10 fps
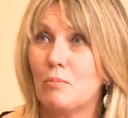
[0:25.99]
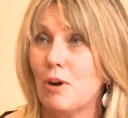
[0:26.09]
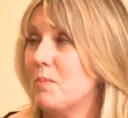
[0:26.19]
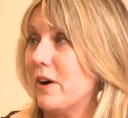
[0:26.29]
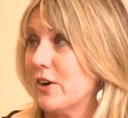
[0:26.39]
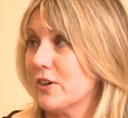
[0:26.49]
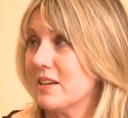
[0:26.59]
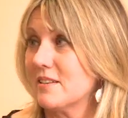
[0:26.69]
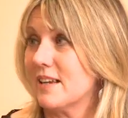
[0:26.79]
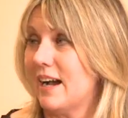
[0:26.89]

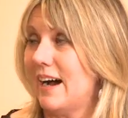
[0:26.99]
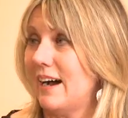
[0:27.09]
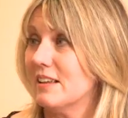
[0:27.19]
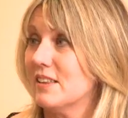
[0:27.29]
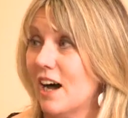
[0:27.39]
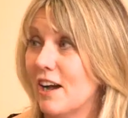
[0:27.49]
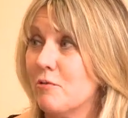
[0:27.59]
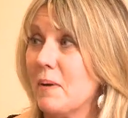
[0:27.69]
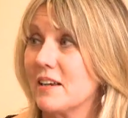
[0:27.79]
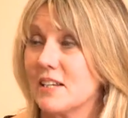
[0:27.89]
Probiotics are
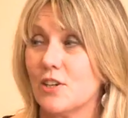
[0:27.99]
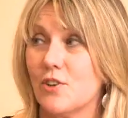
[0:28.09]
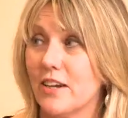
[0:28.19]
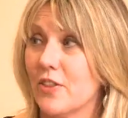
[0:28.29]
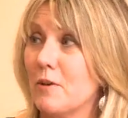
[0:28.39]
live bacteria